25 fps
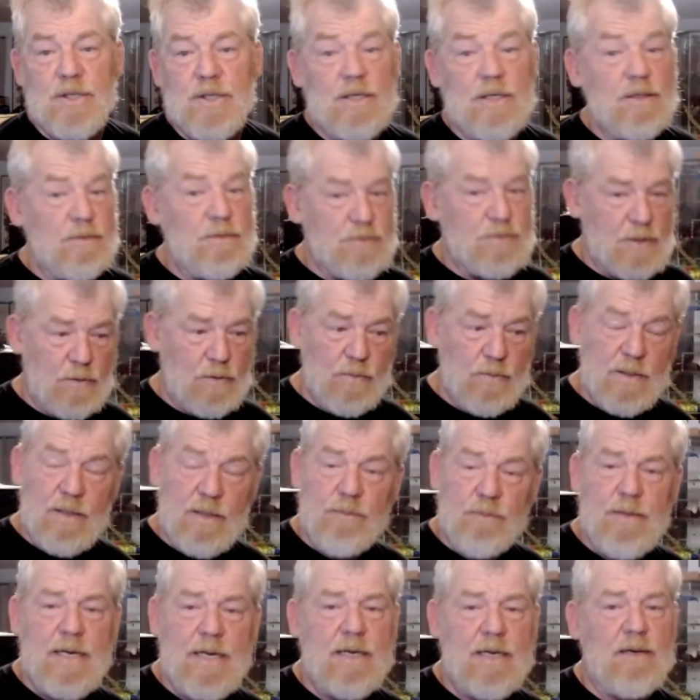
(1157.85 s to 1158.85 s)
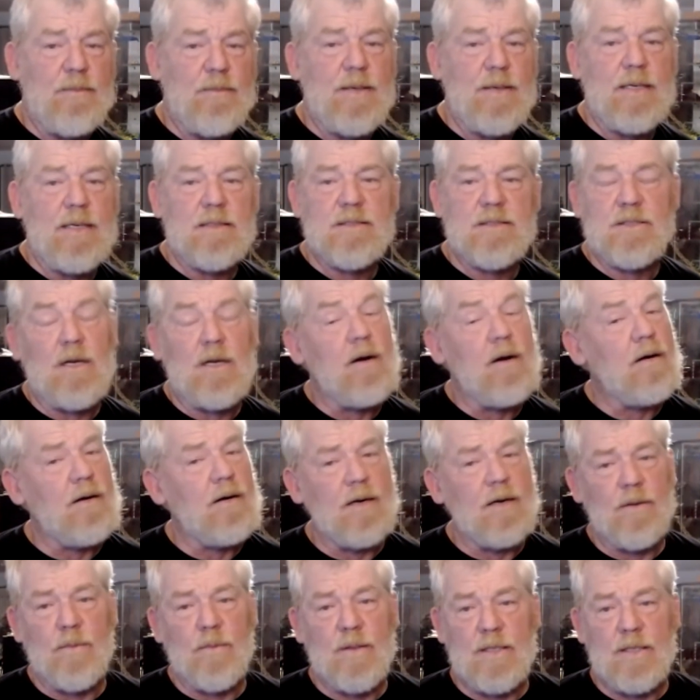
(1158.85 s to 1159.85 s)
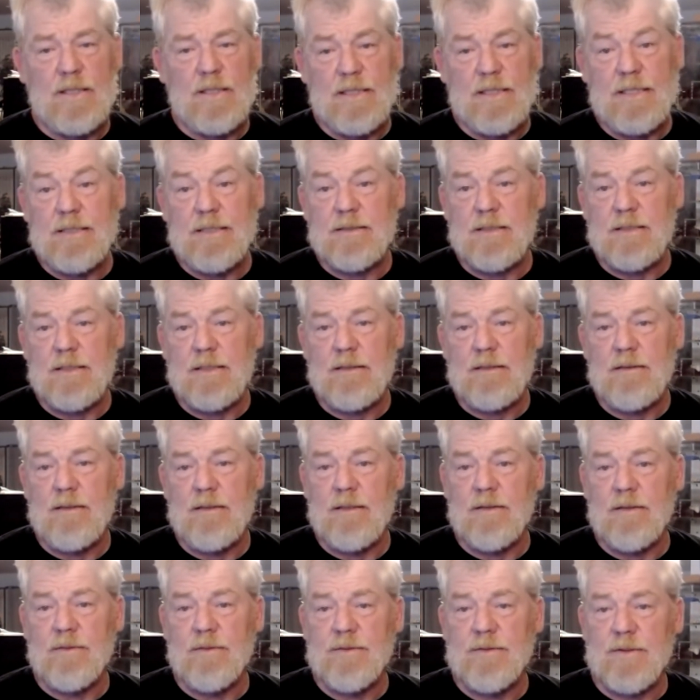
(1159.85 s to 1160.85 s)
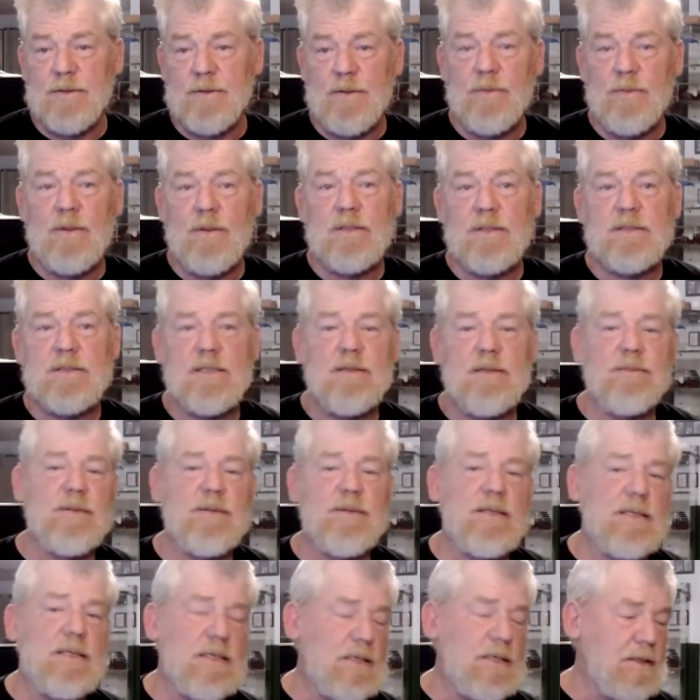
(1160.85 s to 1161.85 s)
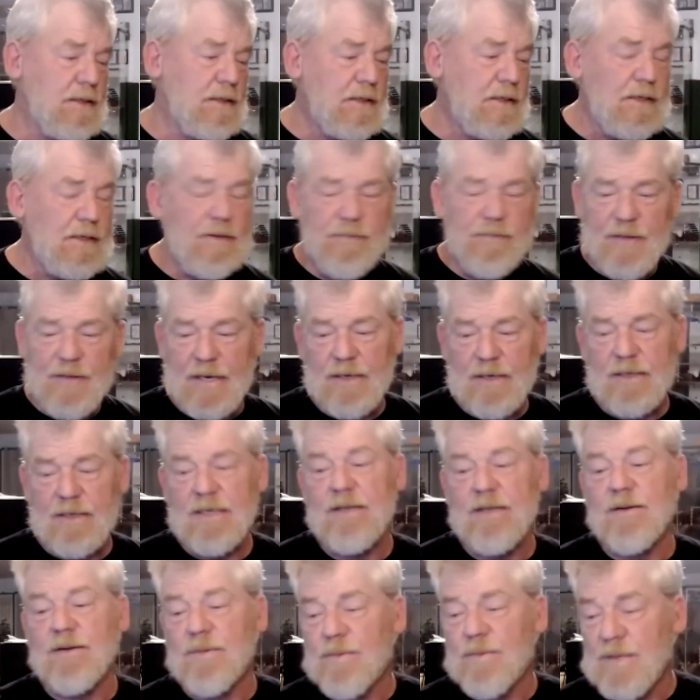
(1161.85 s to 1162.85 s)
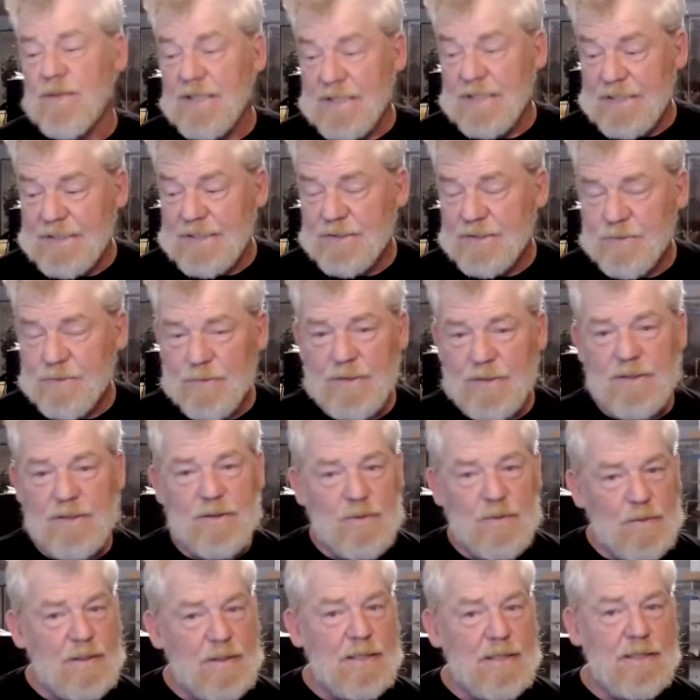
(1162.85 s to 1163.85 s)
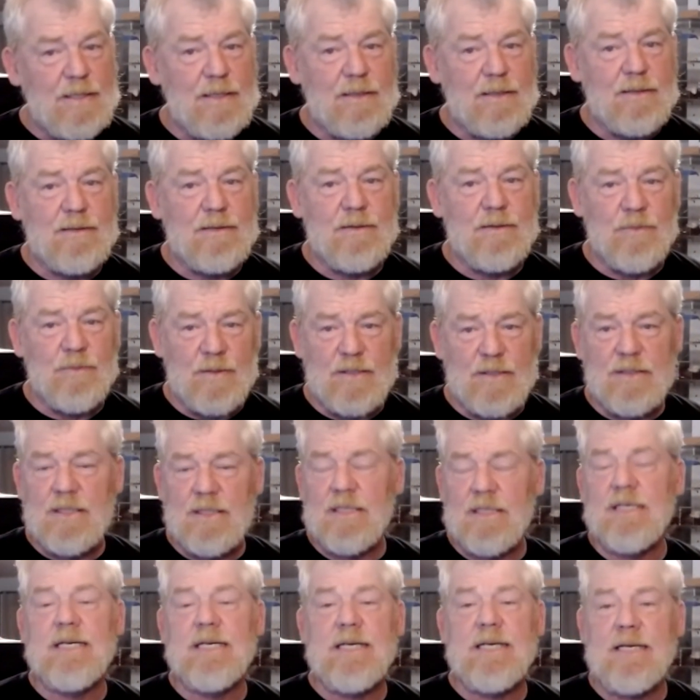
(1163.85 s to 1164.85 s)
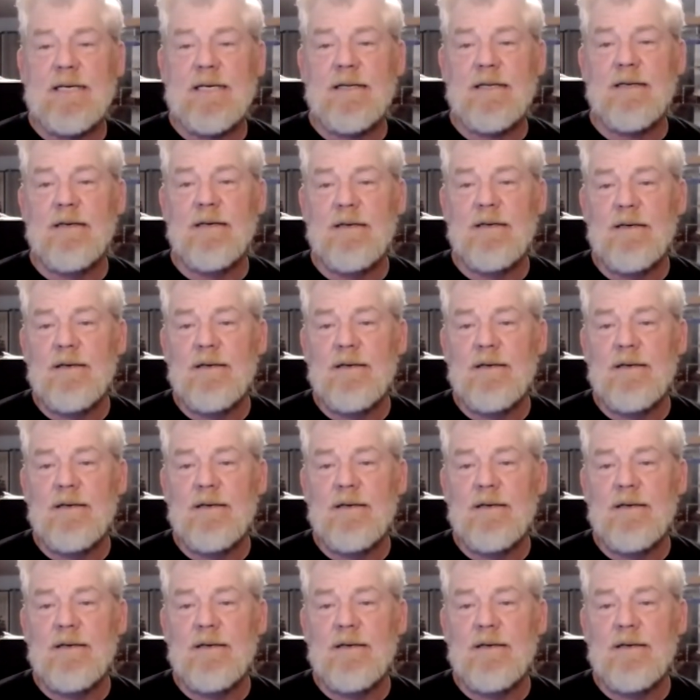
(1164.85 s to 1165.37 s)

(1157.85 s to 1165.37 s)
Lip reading: Tubes are real bad about scarring real easy, so you want something that'll either release real quick and real clean,